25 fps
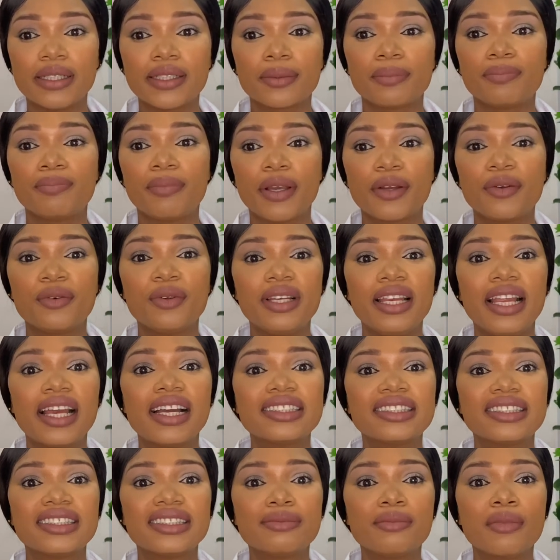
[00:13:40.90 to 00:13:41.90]
peculiar
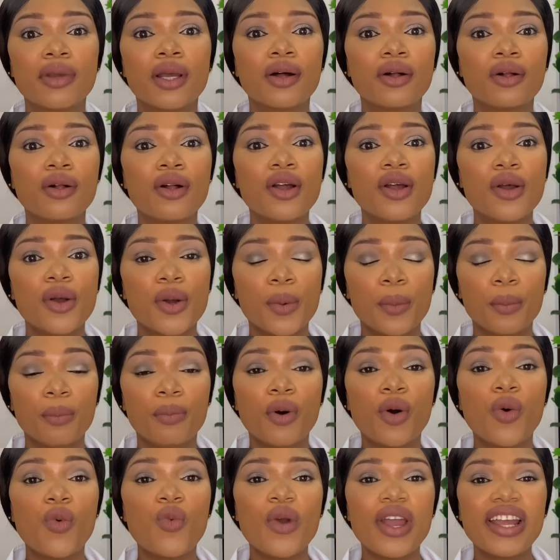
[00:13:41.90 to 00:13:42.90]
smell.
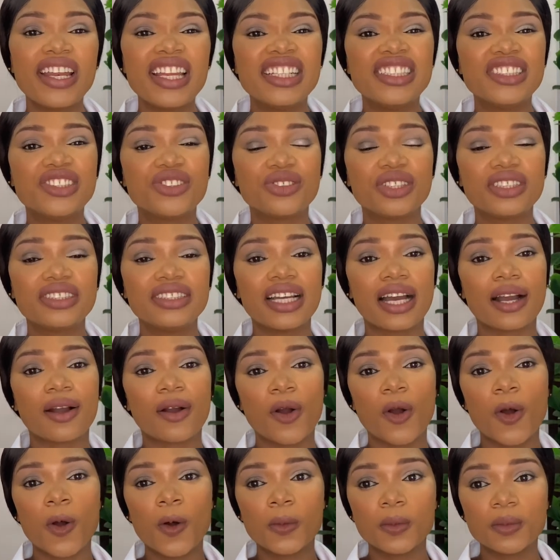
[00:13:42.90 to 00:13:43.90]
But when a stranger
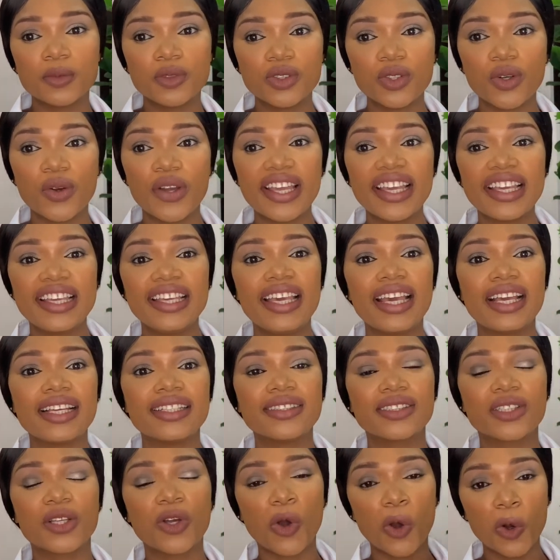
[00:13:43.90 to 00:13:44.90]
comes or a
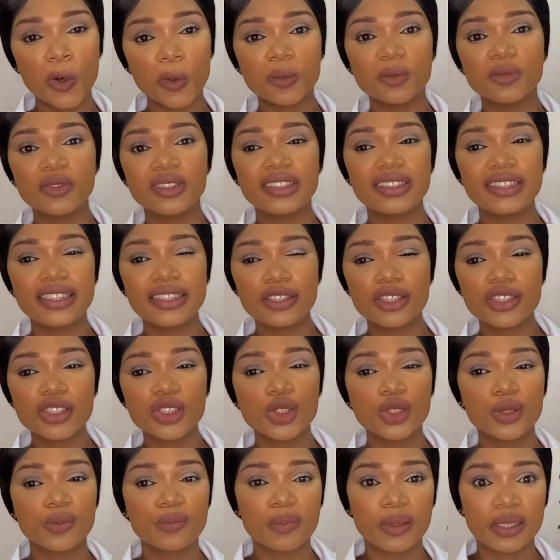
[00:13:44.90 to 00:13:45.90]
guest comes, they
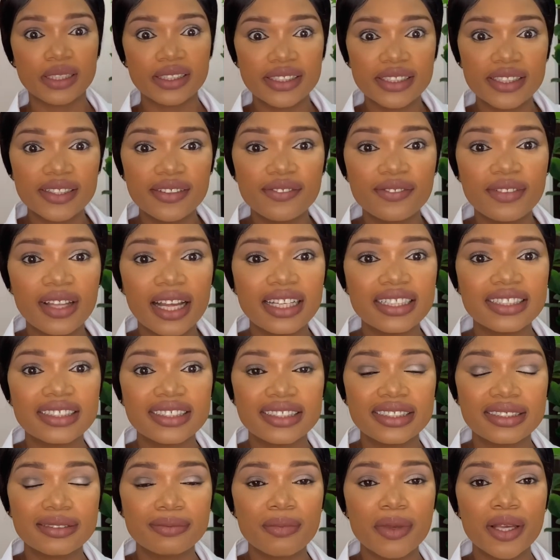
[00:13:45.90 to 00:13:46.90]
just perceive that
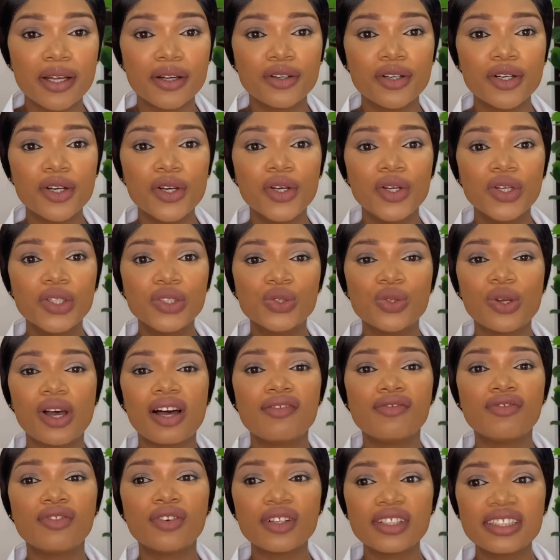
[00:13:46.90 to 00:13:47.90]
smell. To
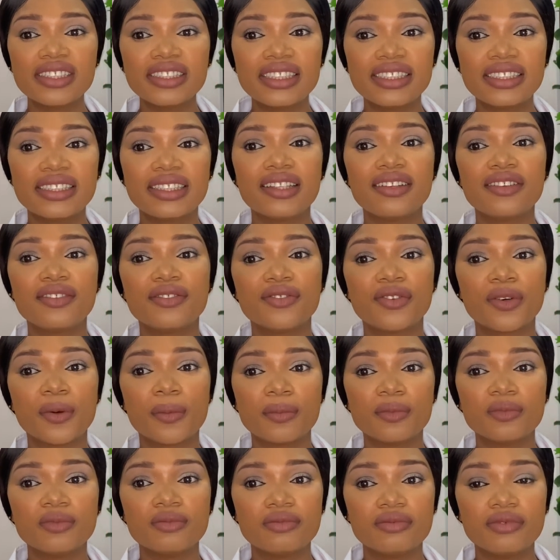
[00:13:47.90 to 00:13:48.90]
avoid this thing
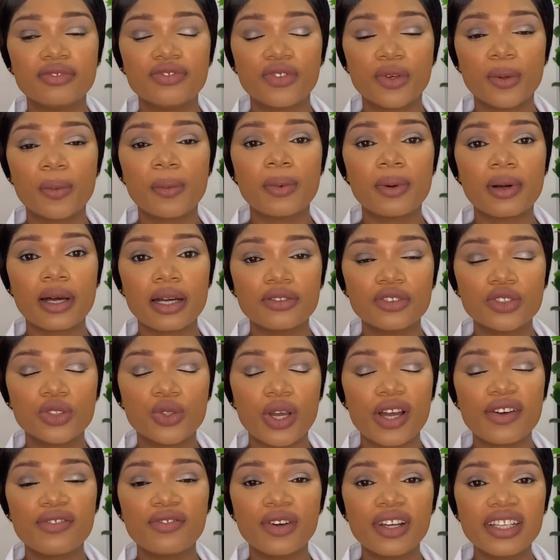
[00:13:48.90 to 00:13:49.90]

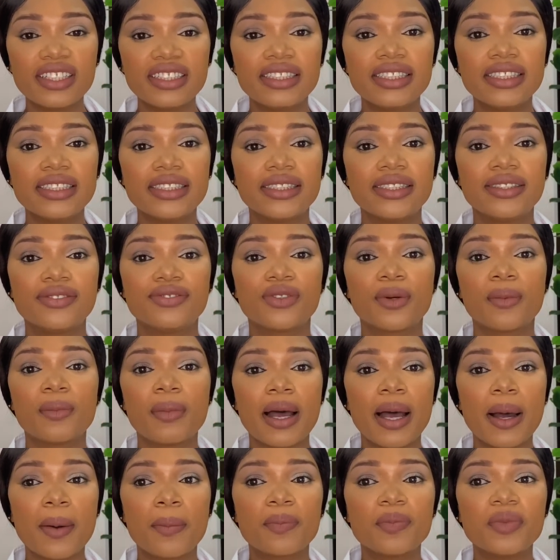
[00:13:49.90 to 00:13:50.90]
to avoid this from
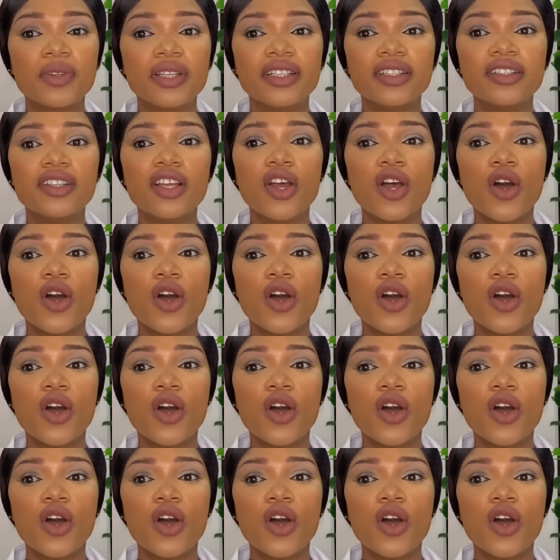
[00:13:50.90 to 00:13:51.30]
happening,